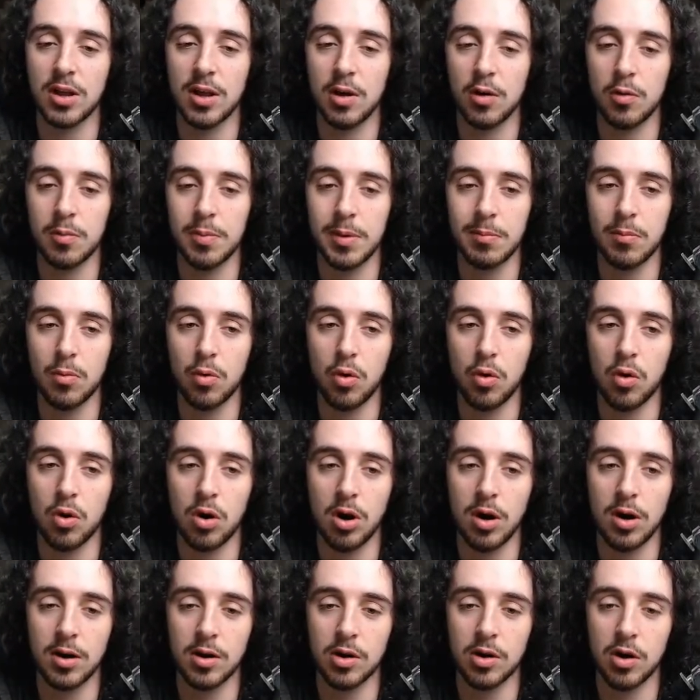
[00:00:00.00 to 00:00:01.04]
there will be
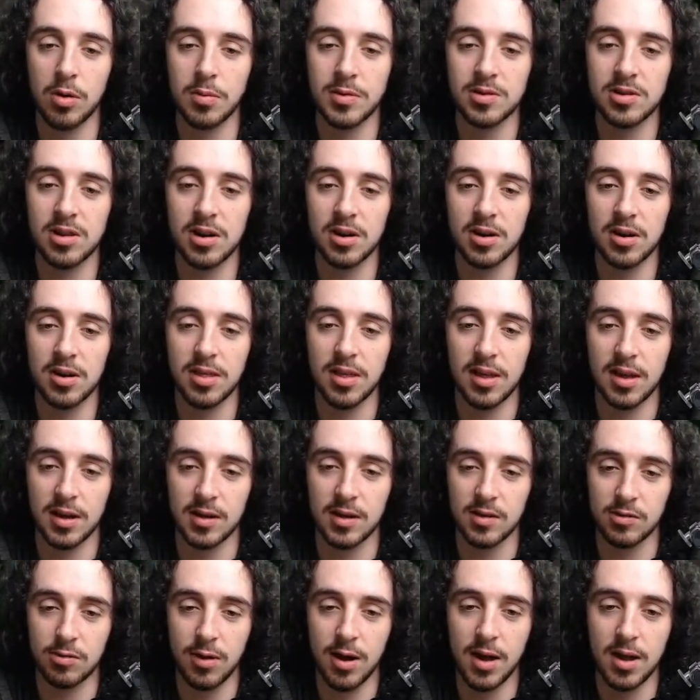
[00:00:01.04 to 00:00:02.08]
more commentary
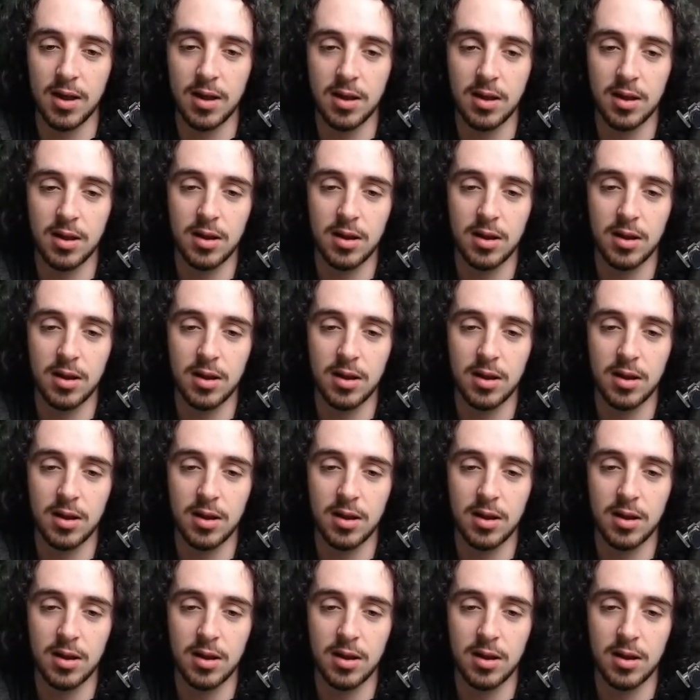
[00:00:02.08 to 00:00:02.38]
things, right?